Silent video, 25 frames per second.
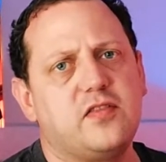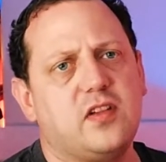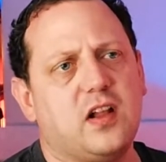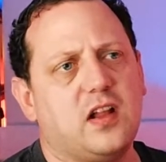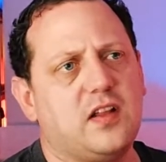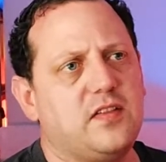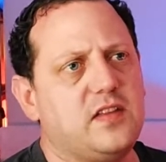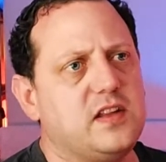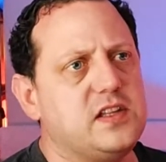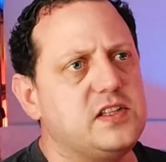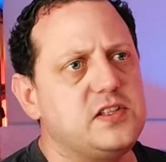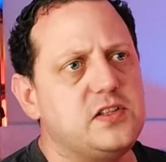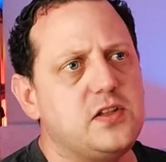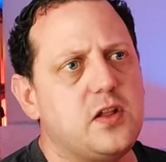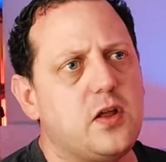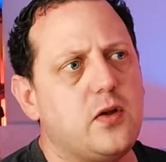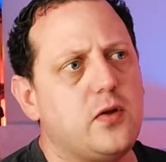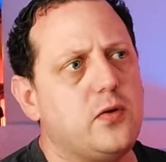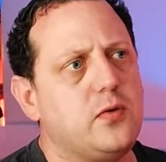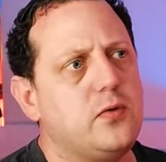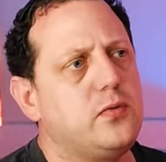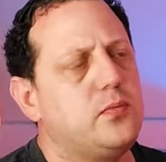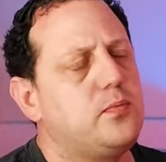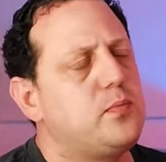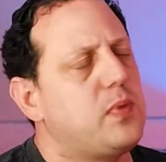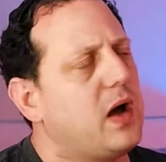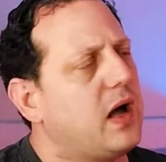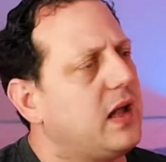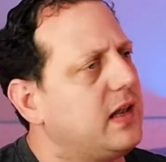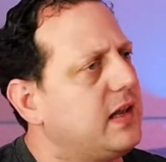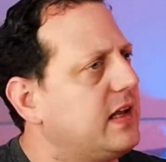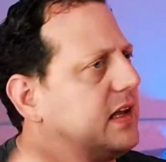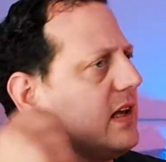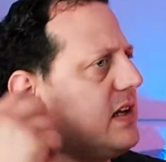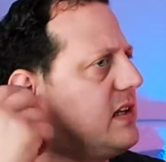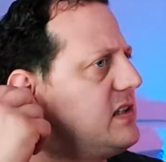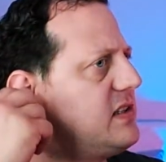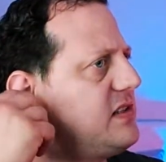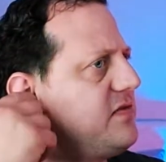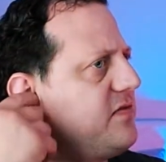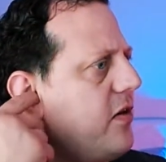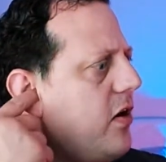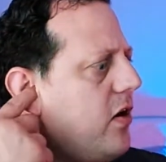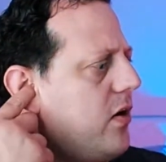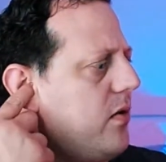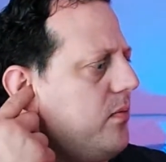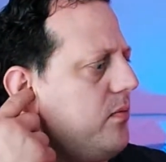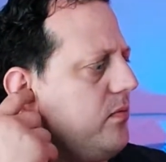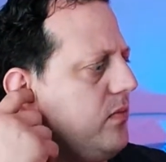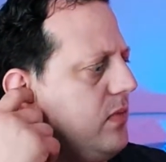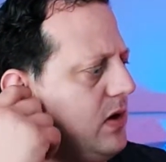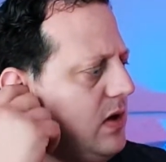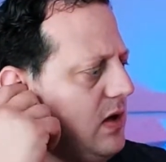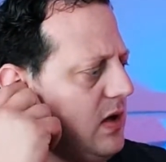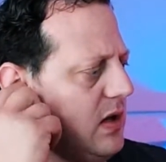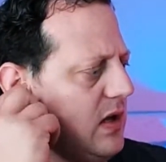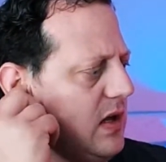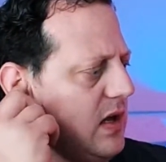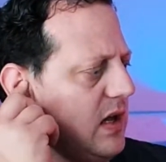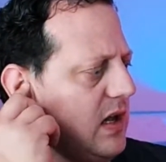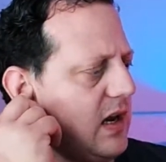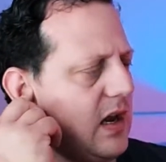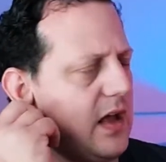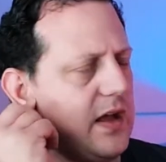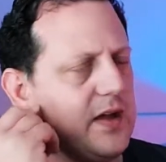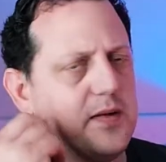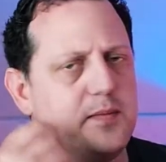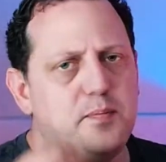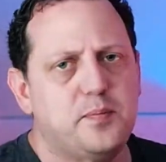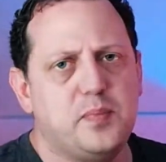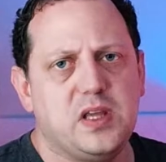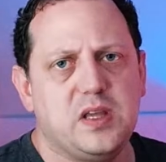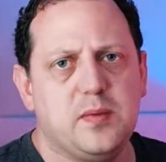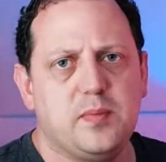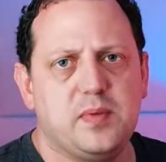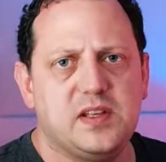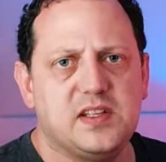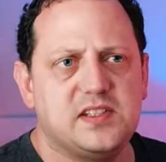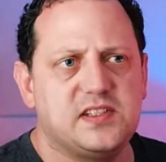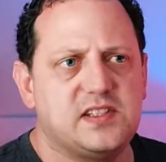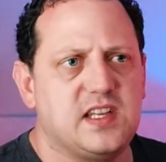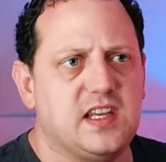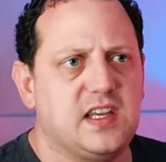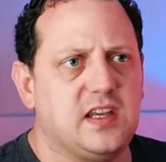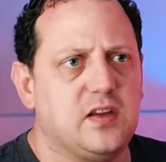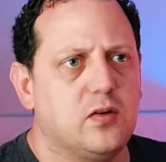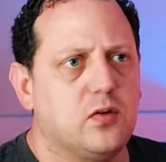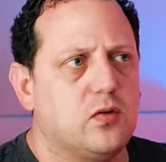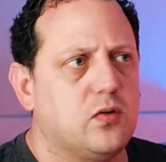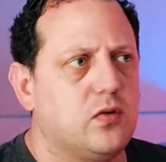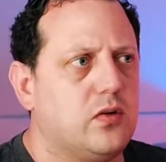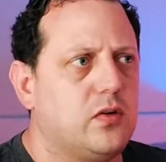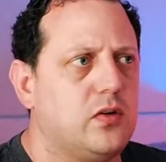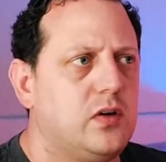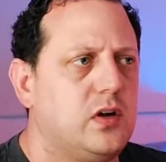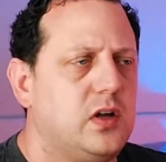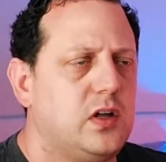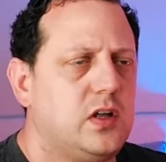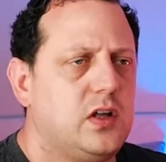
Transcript: Like, there's no backlinks from like BBC or